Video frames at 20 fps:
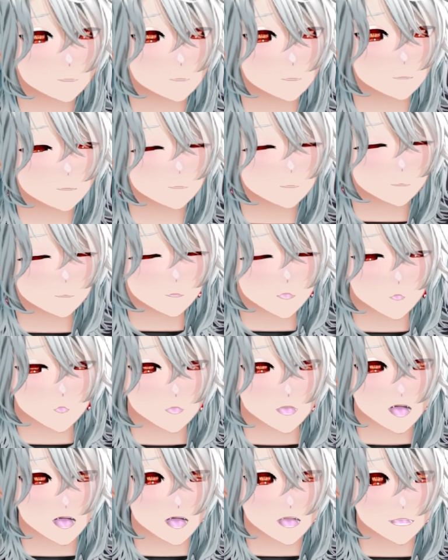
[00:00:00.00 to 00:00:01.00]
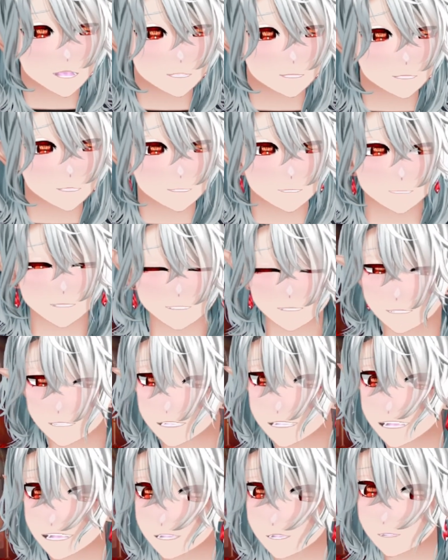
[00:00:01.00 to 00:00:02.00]
You made a fucking
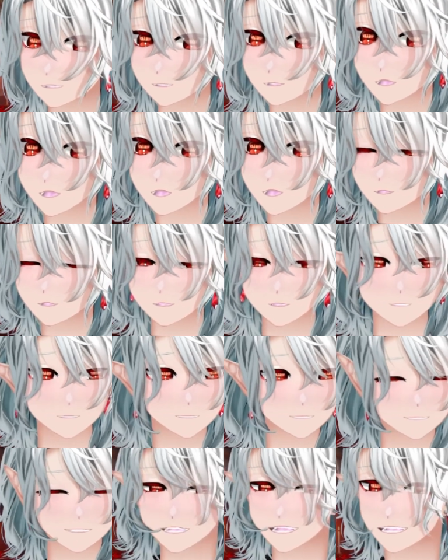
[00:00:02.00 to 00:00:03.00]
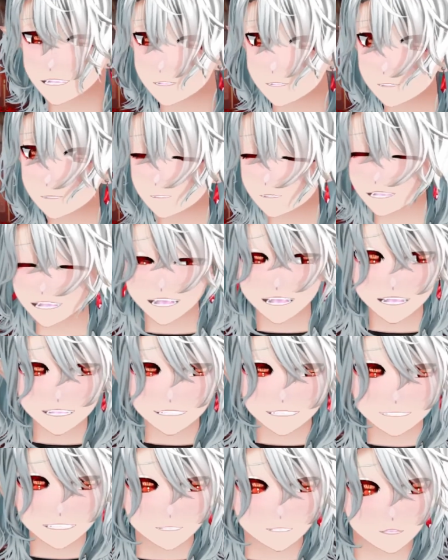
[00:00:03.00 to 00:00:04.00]
hedge maze,
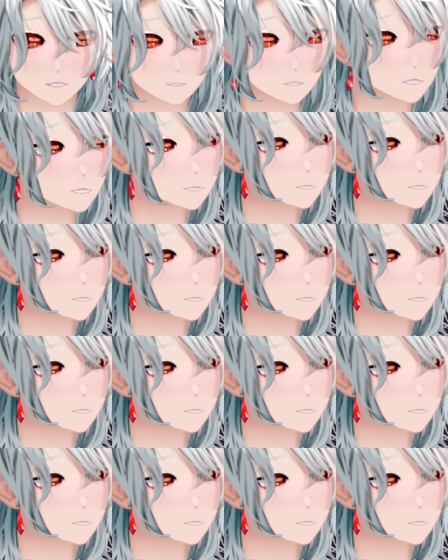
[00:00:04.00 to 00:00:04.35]
excuse me?